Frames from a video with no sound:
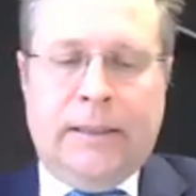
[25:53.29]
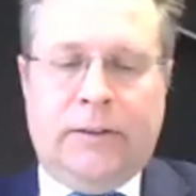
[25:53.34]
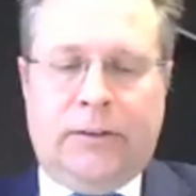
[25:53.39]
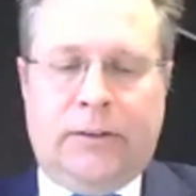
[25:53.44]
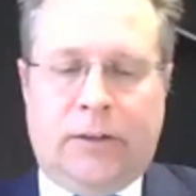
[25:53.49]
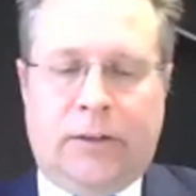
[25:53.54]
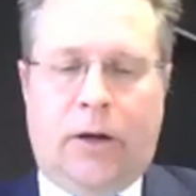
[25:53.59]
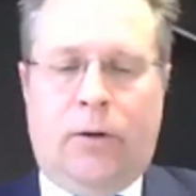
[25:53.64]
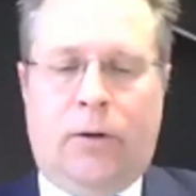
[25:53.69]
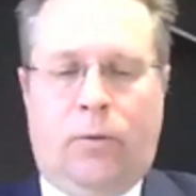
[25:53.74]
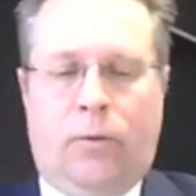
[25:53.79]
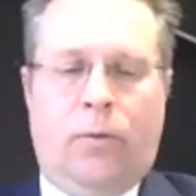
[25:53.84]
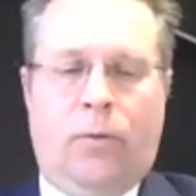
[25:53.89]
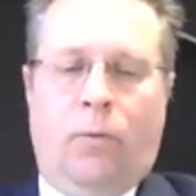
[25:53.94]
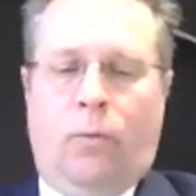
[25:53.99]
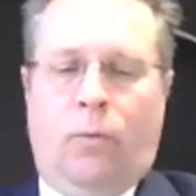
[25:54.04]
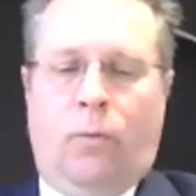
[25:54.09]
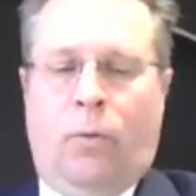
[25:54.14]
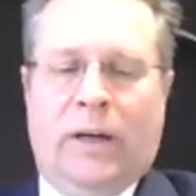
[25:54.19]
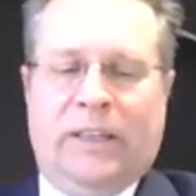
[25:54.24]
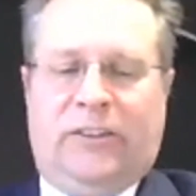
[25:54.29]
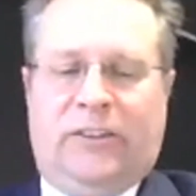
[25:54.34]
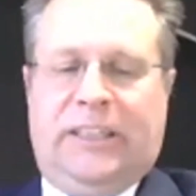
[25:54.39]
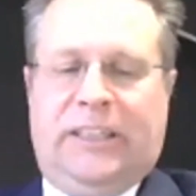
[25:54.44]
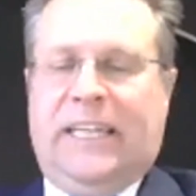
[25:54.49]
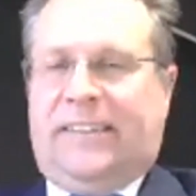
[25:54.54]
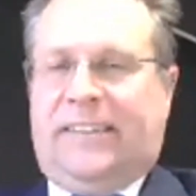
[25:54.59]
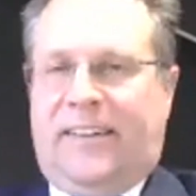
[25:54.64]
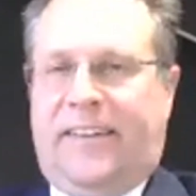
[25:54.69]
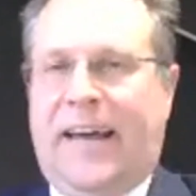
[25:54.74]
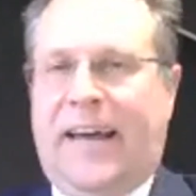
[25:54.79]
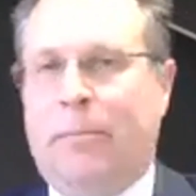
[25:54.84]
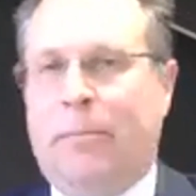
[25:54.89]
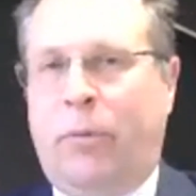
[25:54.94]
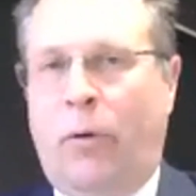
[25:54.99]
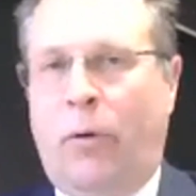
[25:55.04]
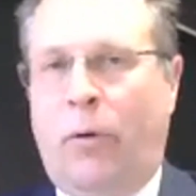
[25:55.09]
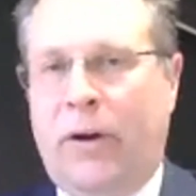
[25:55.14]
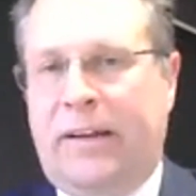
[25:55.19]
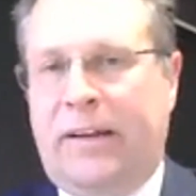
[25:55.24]
So once you get to that
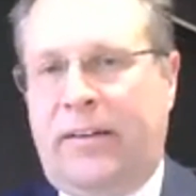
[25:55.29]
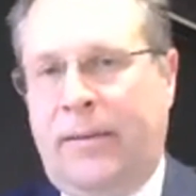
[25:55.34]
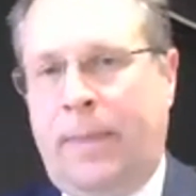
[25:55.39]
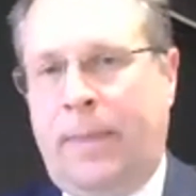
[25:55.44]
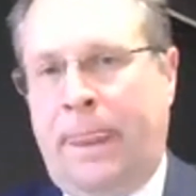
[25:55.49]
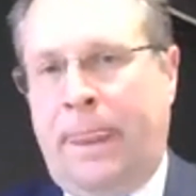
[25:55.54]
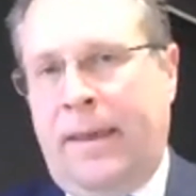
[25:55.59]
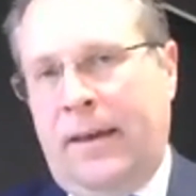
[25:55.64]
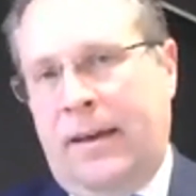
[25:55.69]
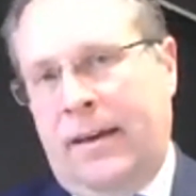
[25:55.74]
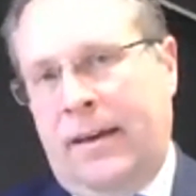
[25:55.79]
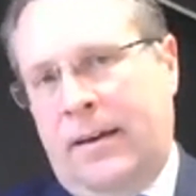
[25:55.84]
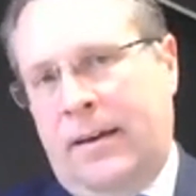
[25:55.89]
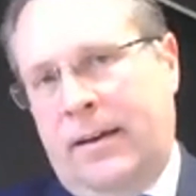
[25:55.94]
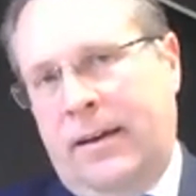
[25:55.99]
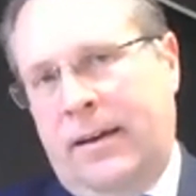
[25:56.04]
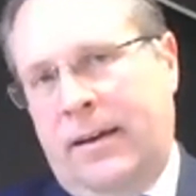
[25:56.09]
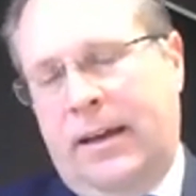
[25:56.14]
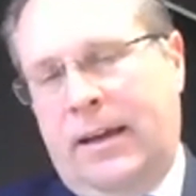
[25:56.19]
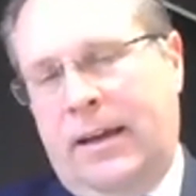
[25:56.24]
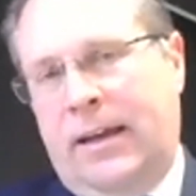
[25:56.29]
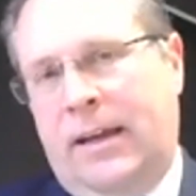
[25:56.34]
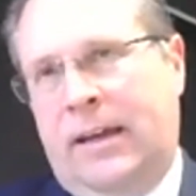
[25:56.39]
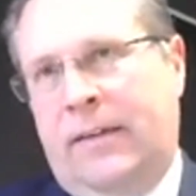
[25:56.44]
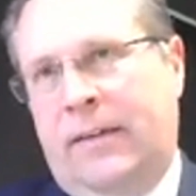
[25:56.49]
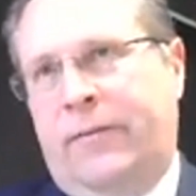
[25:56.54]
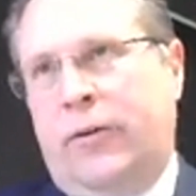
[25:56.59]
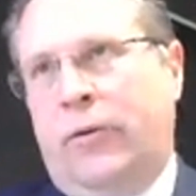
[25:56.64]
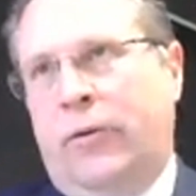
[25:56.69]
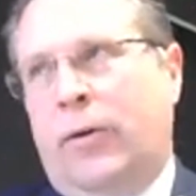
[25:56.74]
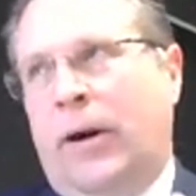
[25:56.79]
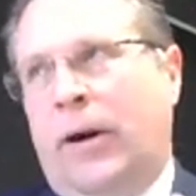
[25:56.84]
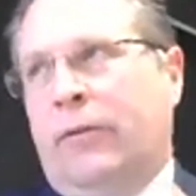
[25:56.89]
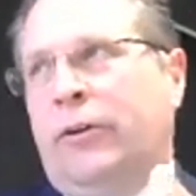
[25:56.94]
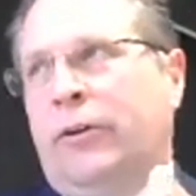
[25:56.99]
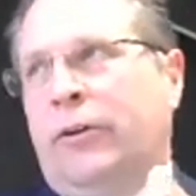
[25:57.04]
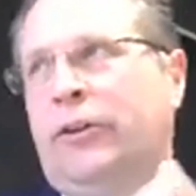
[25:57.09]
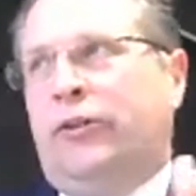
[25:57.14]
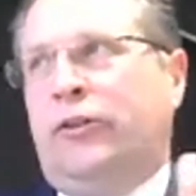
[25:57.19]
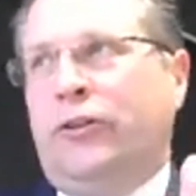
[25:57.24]
point, if you are
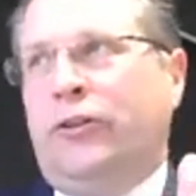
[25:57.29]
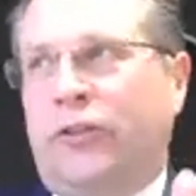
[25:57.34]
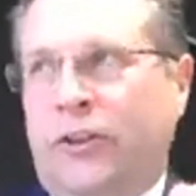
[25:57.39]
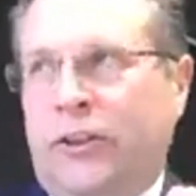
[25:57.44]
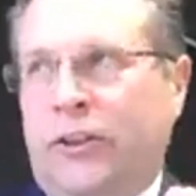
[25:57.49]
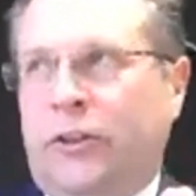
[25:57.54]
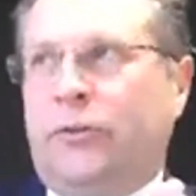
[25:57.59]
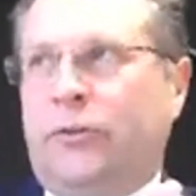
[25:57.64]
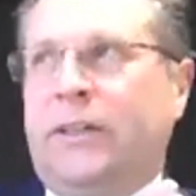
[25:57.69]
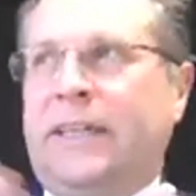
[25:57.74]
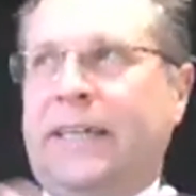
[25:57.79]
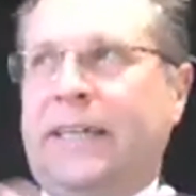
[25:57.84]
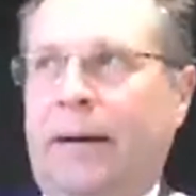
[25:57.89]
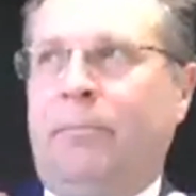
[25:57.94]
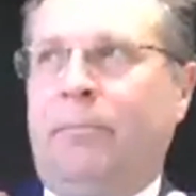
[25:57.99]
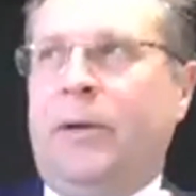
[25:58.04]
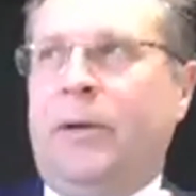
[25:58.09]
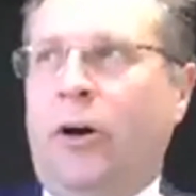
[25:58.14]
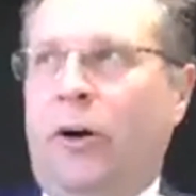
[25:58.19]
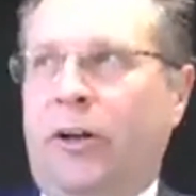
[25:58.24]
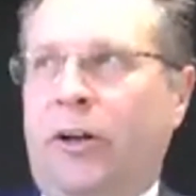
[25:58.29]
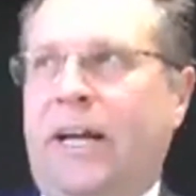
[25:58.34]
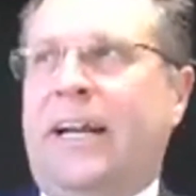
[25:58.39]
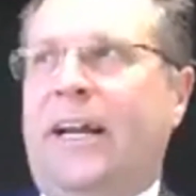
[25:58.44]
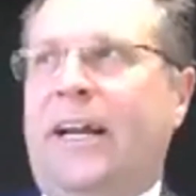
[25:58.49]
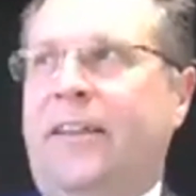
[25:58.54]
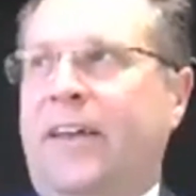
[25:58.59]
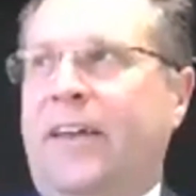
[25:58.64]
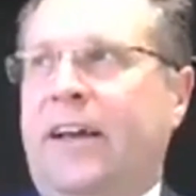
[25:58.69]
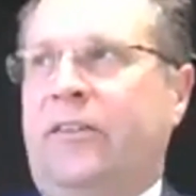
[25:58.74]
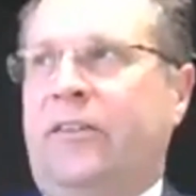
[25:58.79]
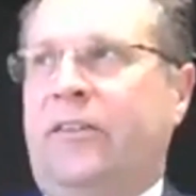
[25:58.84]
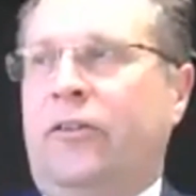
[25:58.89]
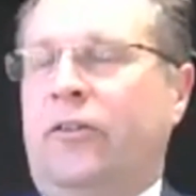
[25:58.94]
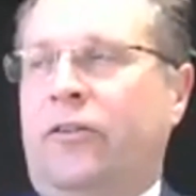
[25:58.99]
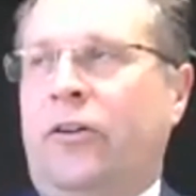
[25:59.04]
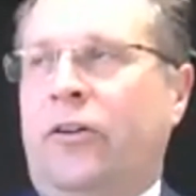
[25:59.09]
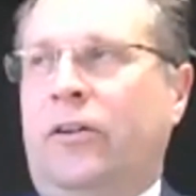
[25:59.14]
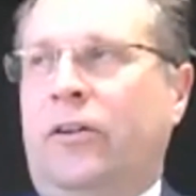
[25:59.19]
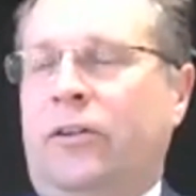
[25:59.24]
reducing your income beyond
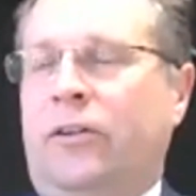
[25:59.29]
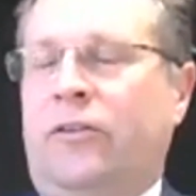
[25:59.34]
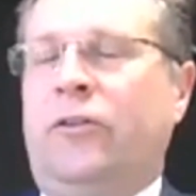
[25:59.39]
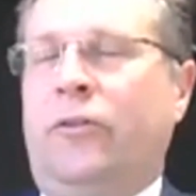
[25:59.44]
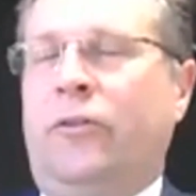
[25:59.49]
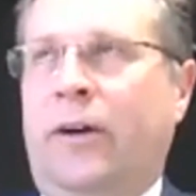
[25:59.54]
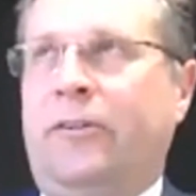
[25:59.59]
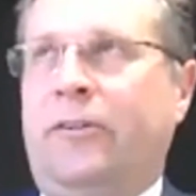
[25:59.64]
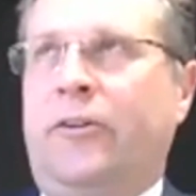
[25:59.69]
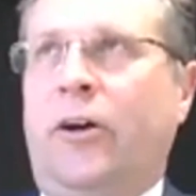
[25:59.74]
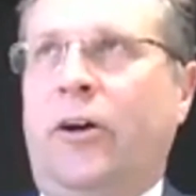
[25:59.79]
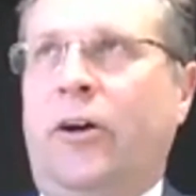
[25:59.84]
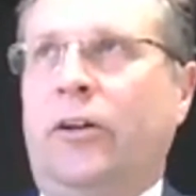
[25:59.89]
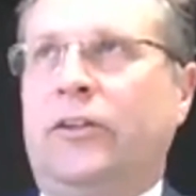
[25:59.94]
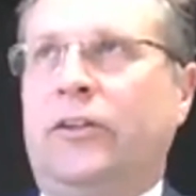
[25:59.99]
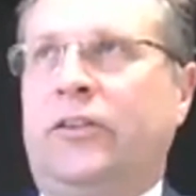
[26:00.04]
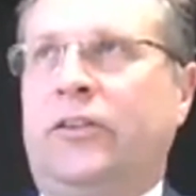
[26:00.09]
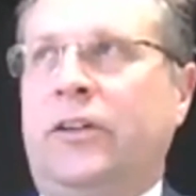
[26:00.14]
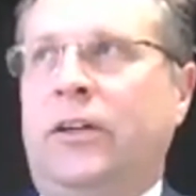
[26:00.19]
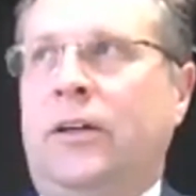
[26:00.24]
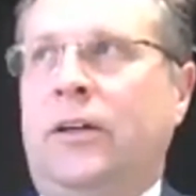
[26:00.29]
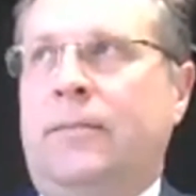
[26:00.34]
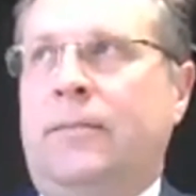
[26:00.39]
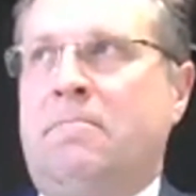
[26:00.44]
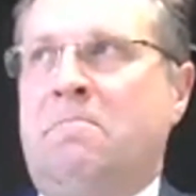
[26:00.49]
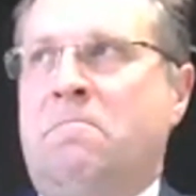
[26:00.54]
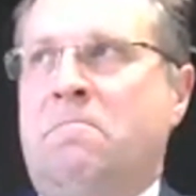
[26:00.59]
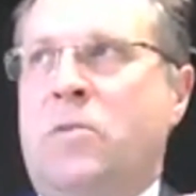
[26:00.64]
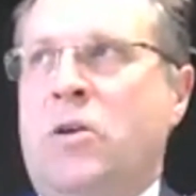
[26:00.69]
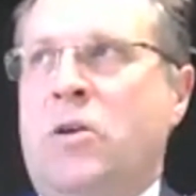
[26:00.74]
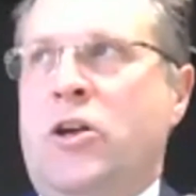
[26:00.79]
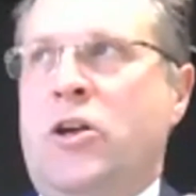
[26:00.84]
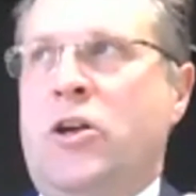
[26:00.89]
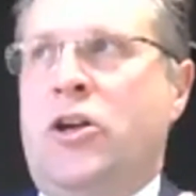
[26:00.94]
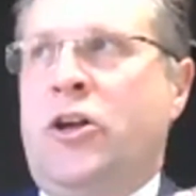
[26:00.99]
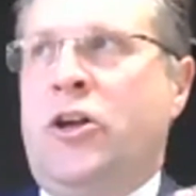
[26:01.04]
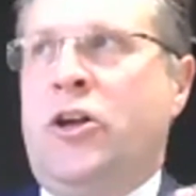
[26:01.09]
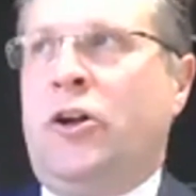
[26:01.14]
$18,200, you're